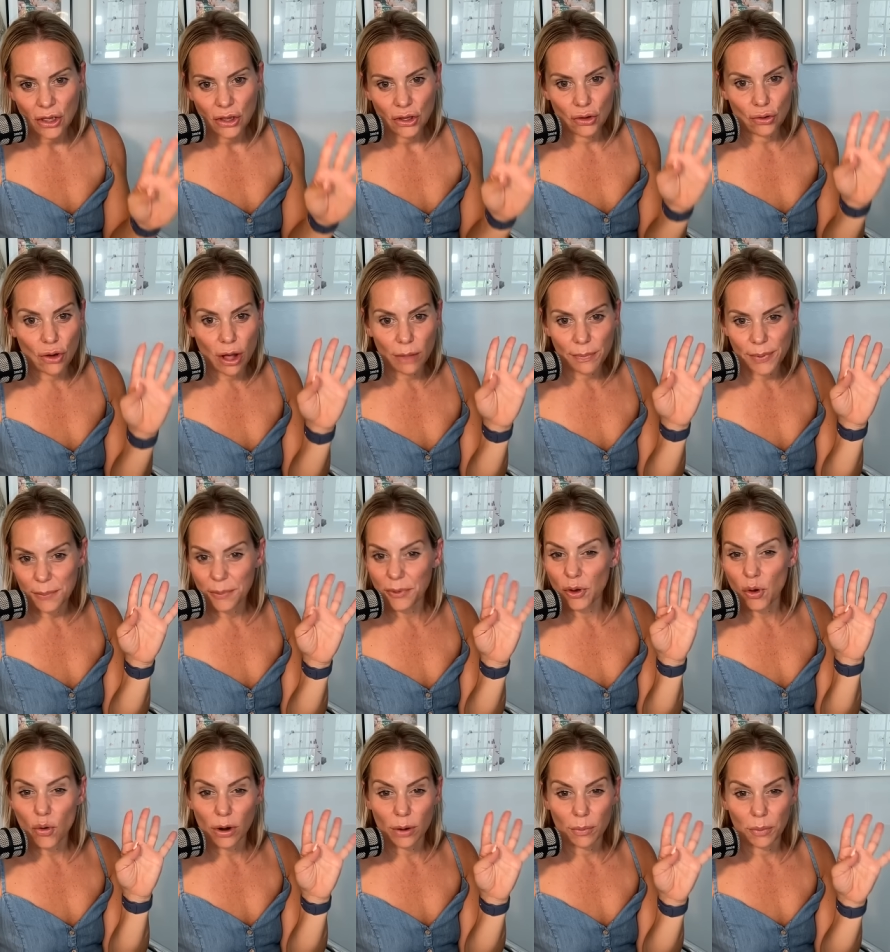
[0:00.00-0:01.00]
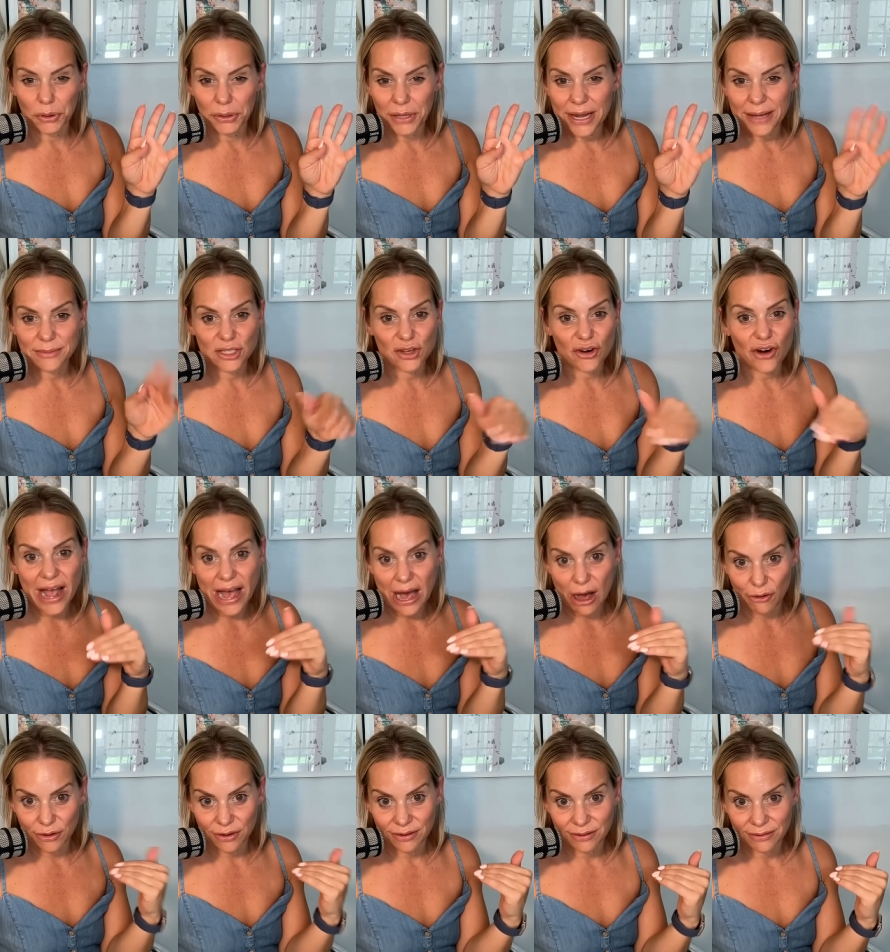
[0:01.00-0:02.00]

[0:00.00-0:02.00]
You call people horrible names, you're out.